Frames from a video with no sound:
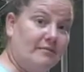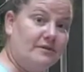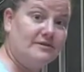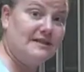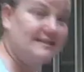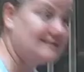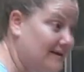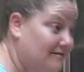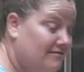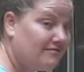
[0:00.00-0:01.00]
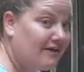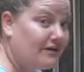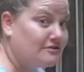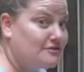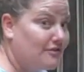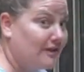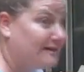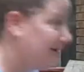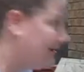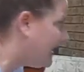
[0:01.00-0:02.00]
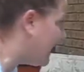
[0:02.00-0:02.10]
those things that fell so that I